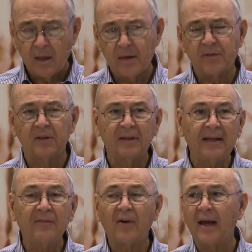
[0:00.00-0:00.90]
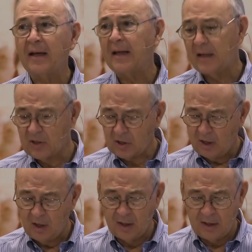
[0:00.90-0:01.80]
that the Levite and his
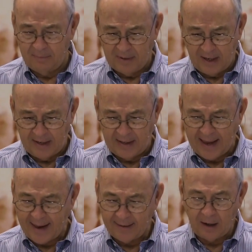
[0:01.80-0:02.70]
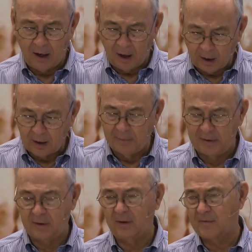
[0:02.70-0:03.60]
concubine had an
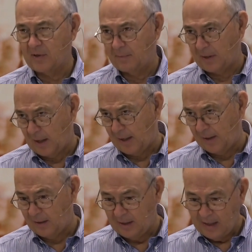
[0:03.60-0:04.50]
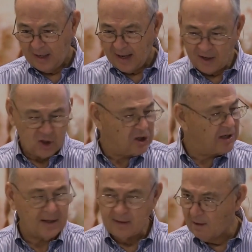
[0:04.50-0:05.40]
argument of some kind, and
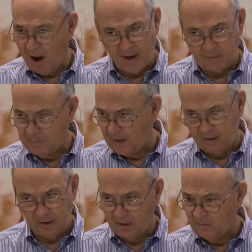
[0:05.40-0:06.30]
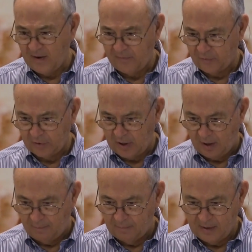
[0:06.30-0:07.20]
she had not been unfaithful to
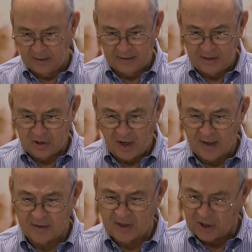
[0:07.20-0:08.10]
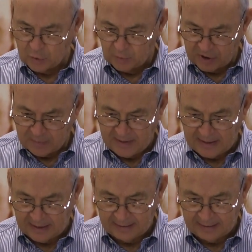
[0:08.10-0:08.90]
him, at least not sexually speaking.